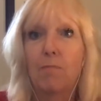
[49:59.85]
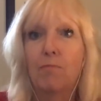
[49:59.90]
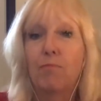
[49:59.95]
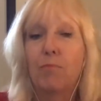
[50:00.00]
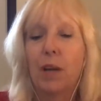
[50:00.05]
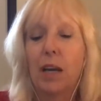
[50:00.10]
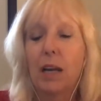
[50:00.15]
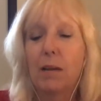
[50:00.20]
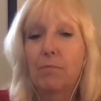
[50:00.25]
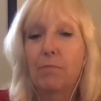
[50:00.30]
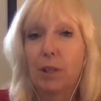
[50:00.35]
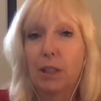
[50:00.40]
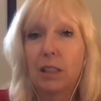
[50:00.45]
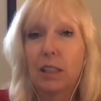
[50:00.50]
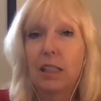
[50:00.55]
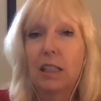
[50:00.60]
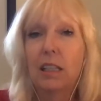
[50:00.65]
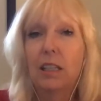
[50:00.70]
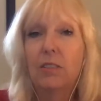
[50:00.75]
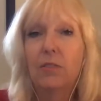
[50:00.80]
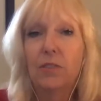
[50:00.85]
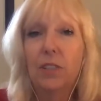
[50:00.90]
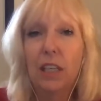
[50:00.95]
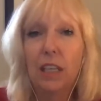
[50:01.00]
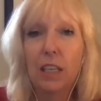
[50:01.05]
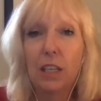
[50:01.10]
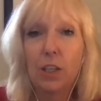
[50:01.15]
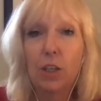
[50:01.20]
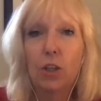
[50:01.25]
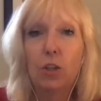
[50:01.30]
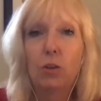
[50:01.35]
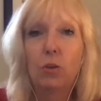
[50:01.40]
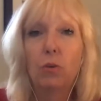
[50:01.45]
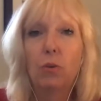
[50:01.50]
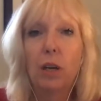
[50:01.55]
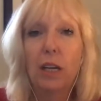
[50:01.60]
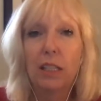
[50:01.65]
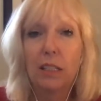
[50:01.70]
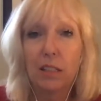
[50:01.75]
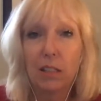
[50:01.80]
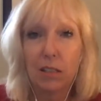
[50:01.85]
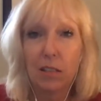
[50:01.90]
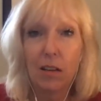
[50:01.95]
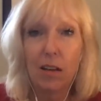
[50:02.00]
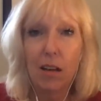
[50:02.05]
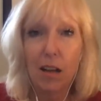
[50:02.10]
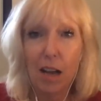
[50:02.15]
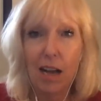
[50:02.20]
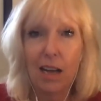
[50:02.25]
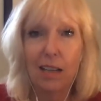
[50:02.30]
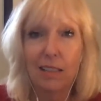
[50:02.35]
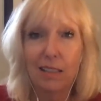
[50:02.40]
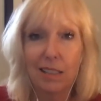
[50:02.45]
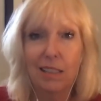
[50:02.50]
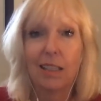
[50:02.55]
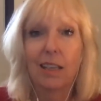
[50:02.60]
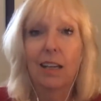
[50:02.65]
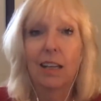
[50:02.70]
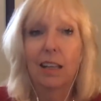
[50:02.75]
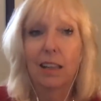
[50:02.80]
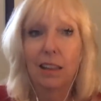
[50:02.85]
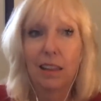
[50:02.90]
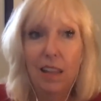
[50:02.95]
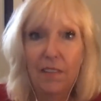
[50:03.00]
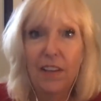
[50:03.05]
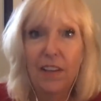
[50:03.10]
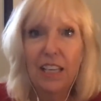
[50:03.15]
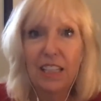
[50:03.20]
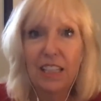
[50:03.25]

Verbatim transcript: but I believed and knew and saw us living in